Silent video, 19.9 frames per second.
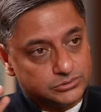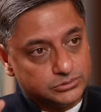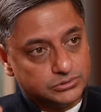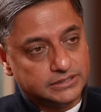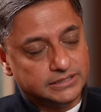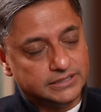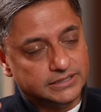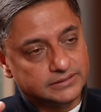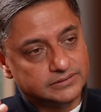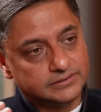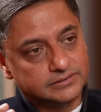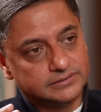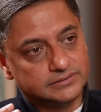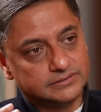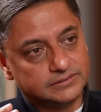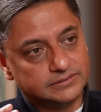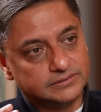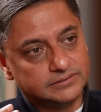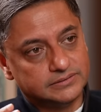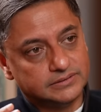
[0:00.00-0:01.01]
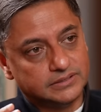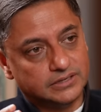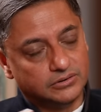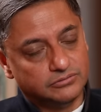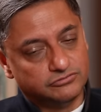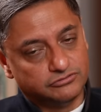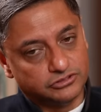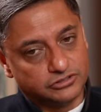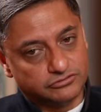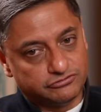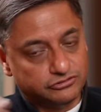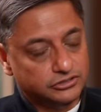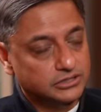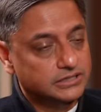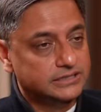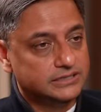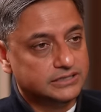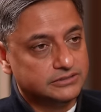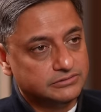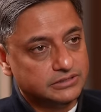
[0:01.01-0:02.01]
to hit for the full
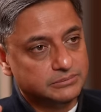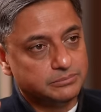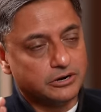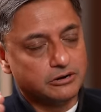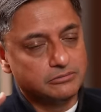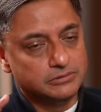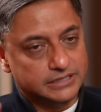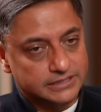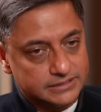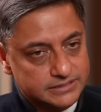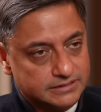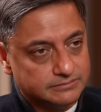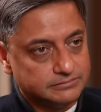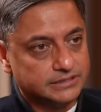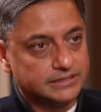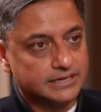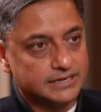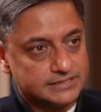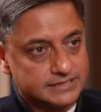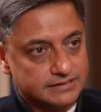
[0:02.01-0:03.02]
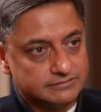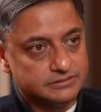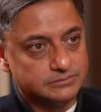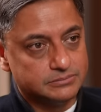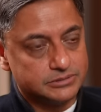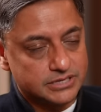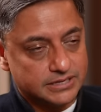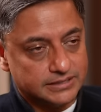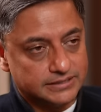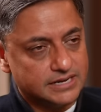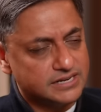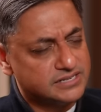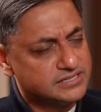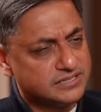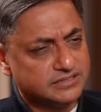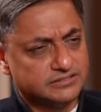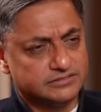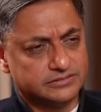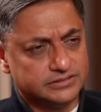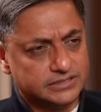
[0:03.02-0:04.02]
year we'll probably hit something like 7% that's
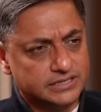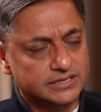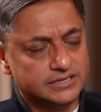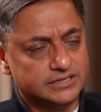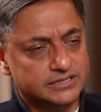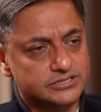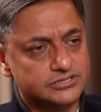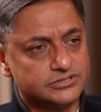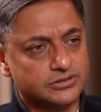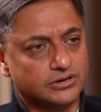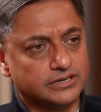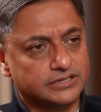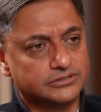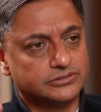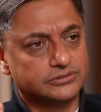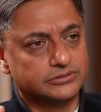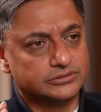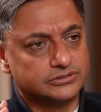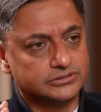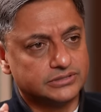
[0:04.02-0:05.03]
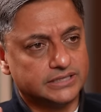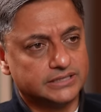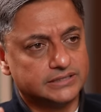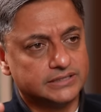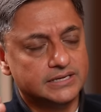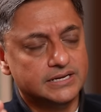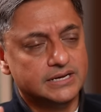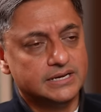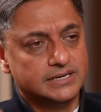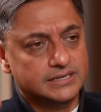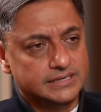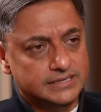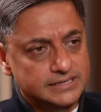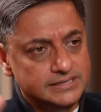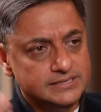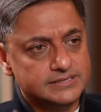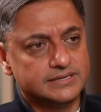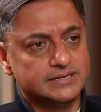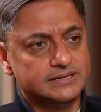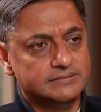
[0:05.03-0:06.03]
a really solid growth rate
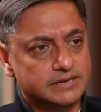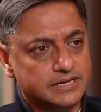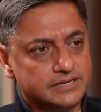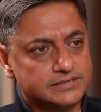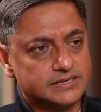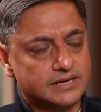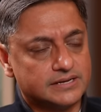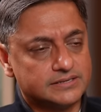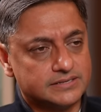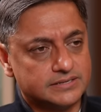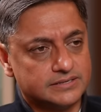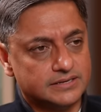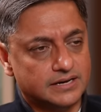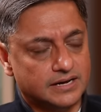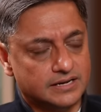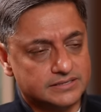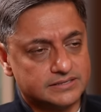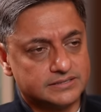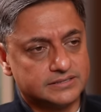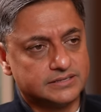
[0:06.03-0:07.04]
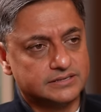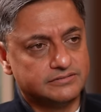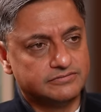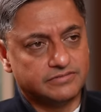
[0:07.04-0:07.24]
easily makes us, us the